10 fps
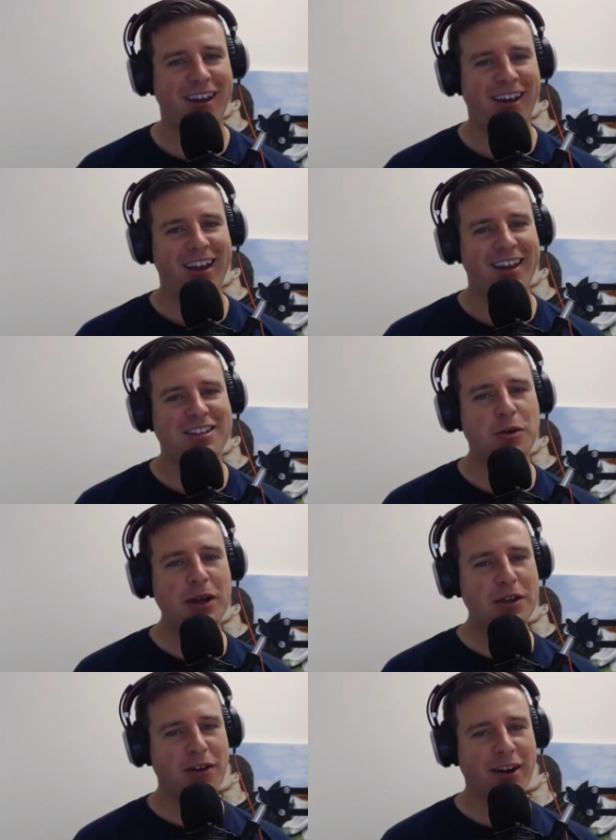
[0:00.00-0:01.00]
his
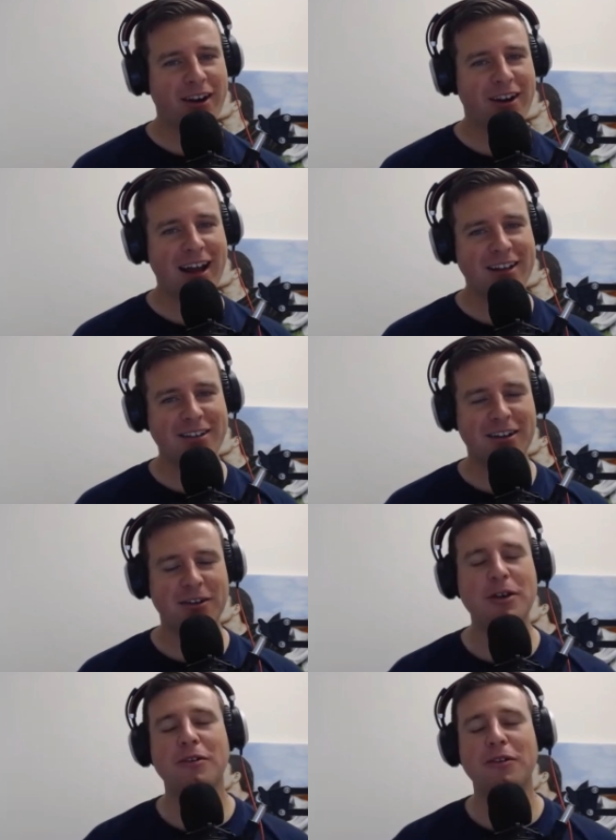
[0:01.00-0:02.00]
quick fire and our
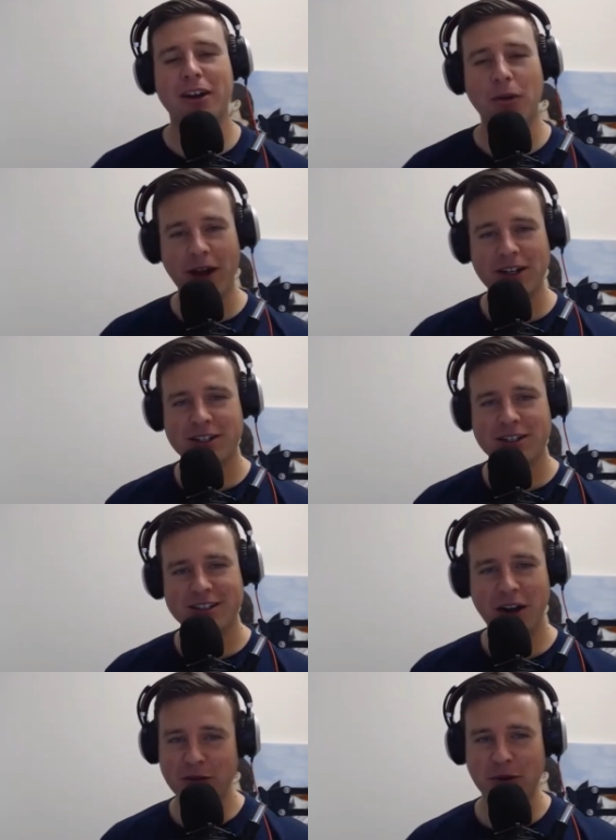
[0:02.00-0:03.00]
quick fire questions. They
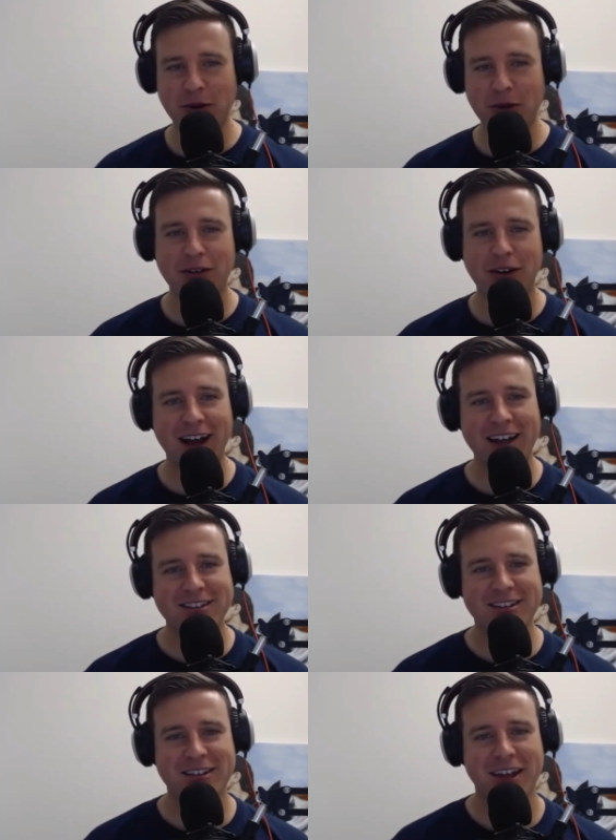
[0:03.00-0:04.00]
don't have to be quick fire
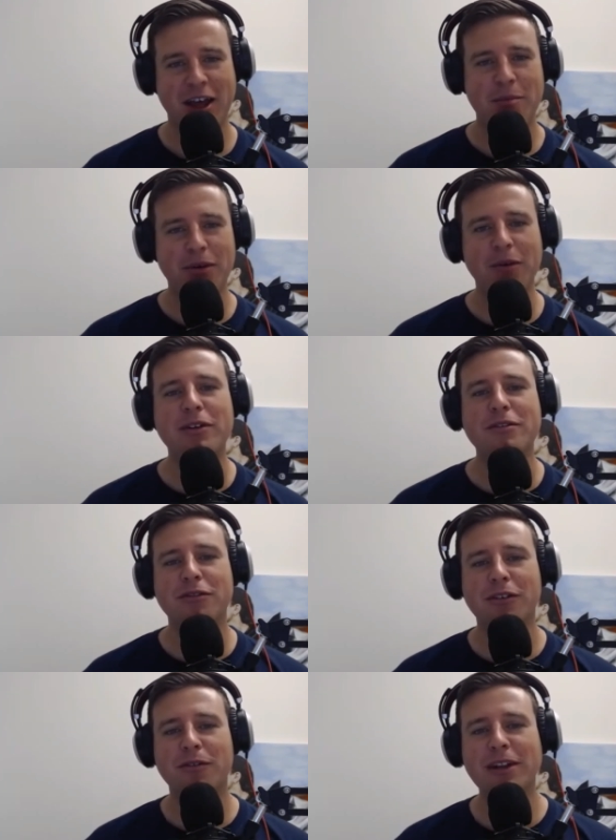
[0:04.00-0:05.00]
answers, but we've
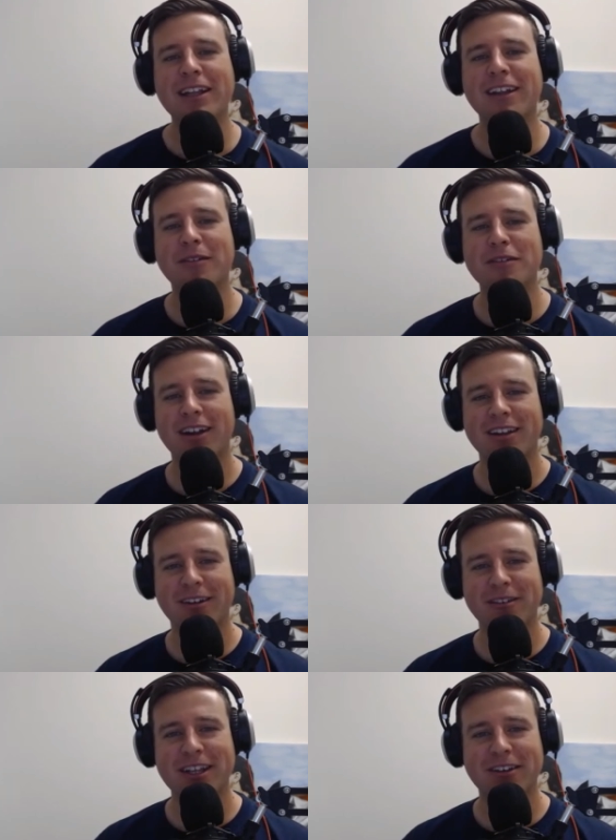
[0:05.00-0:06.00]
really, we've got a, a
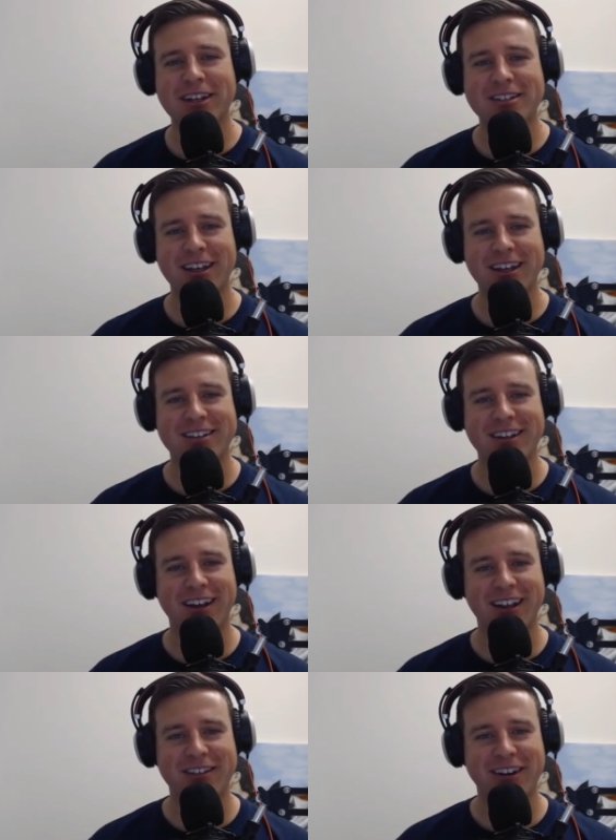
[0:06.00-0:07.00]
really good insight into
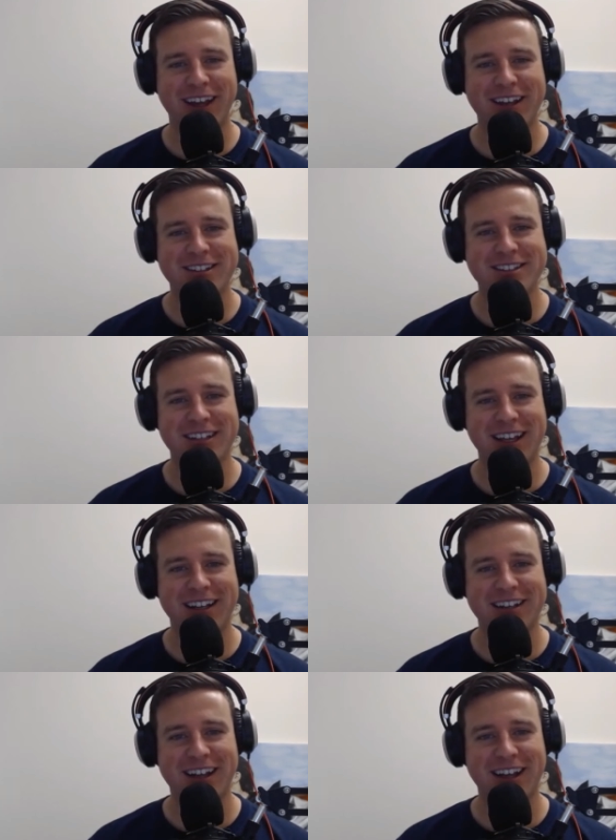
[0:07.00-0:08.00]
all of our guests.
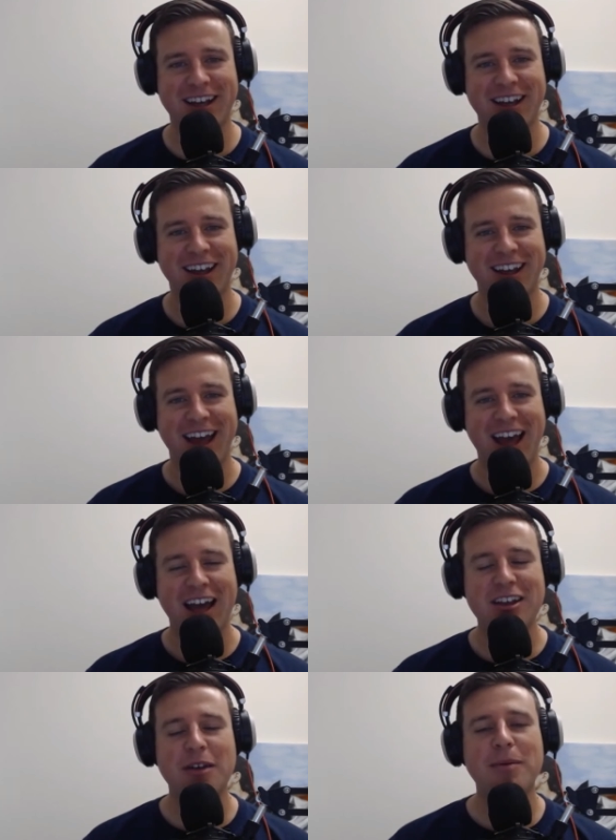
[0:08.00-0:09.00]
And, uh,
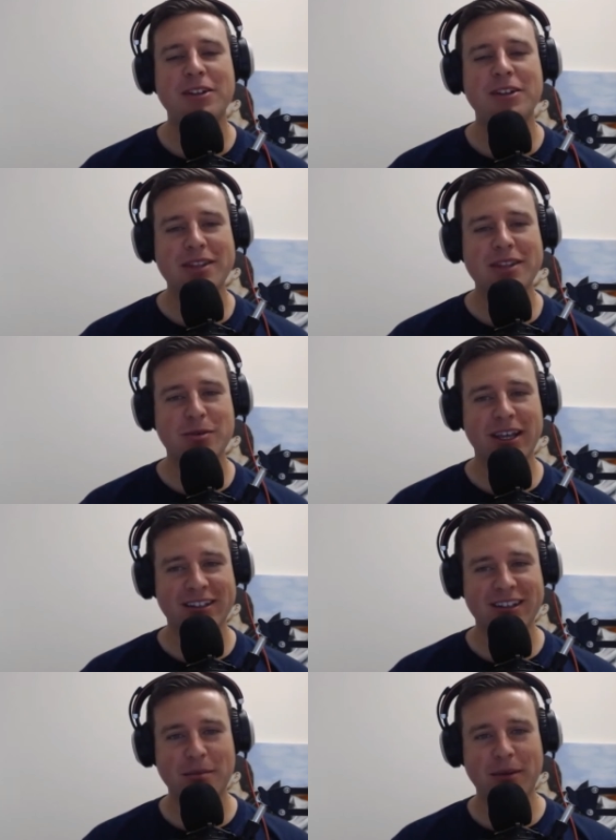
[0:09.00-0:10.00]
by doing this, we get
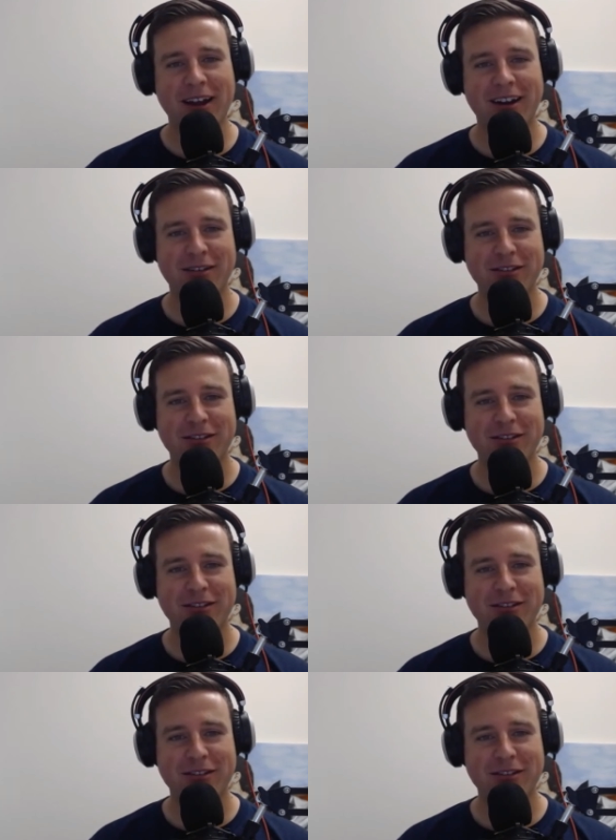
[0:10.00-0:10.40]
to compare very